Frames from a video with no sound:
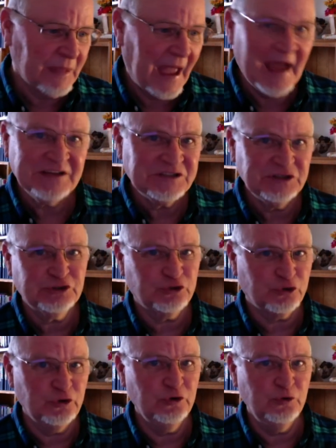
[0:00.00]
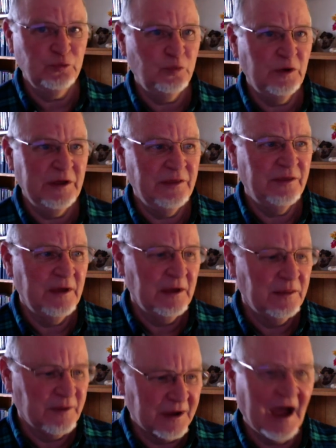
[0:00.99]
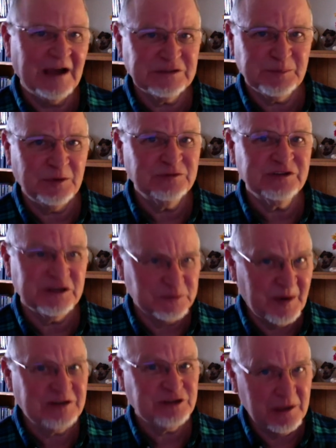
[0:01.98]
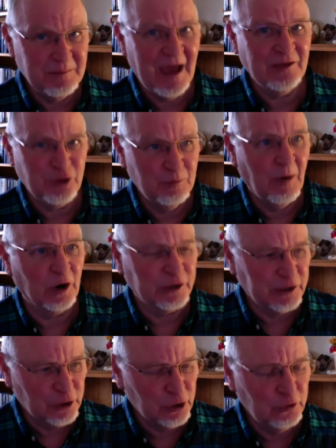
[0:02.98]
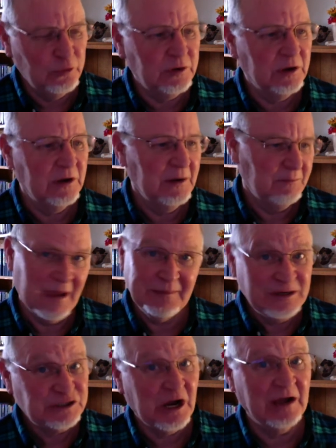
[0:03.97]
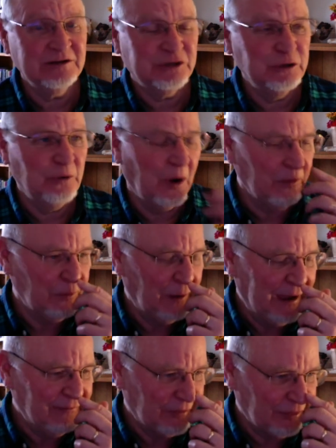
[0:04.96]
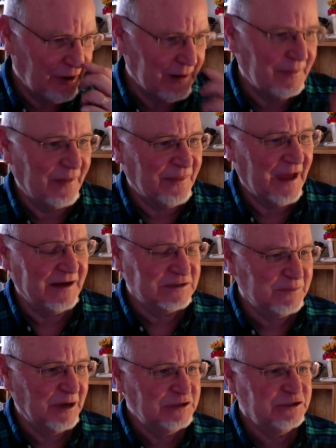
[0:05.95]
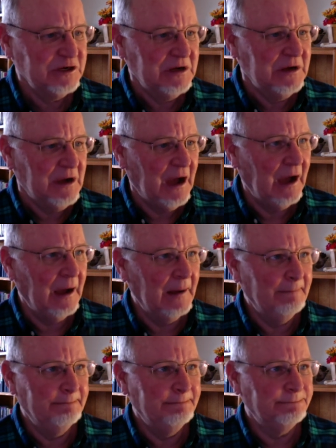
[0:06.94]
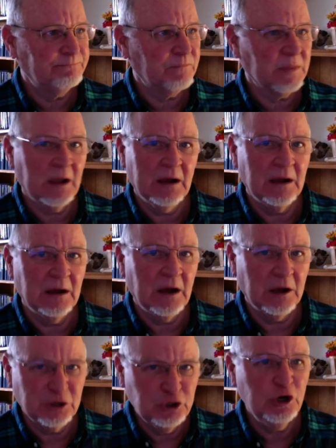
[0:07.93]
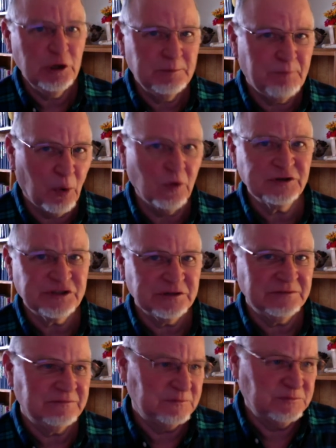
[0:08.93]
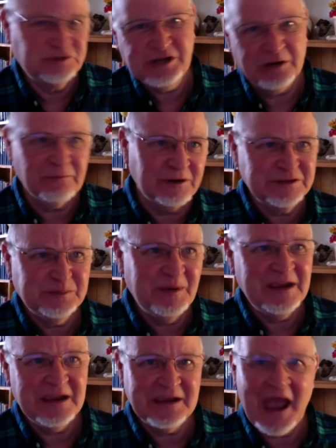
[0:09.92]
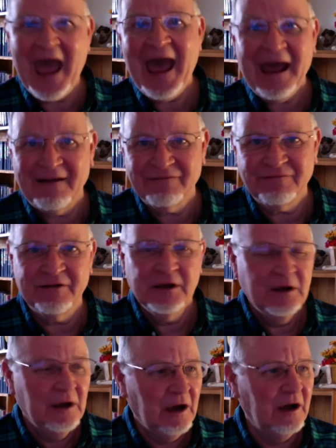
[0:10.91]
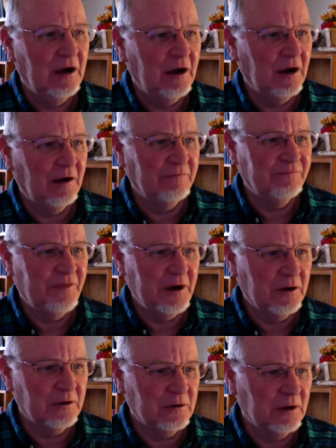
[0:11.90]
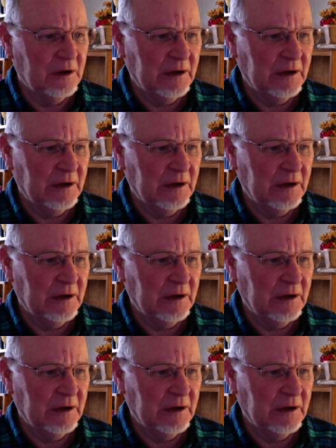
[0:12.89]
as is true with the Gospels, especially Matthew, Mark, and Luke, maybe John too, although I haven't thought about that as much, a good portion, generally speaking, half of their